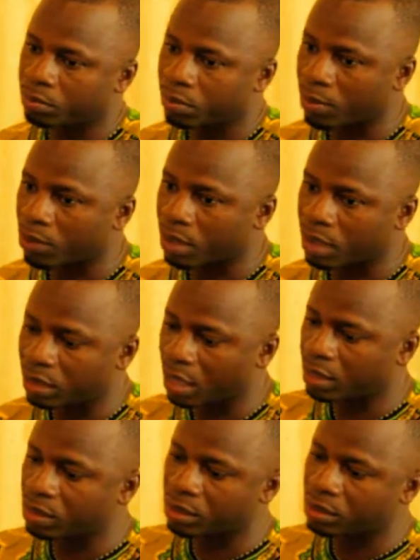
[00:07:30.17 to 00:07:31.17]

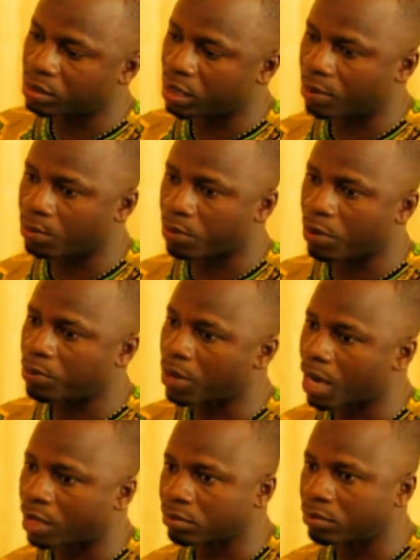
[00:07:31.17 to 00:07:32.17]
promulgated this
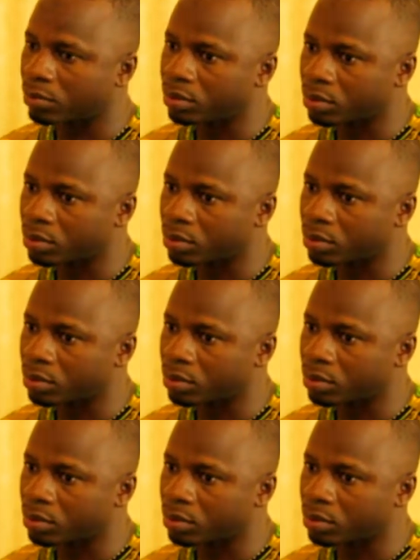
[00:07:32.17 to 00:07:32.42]
popular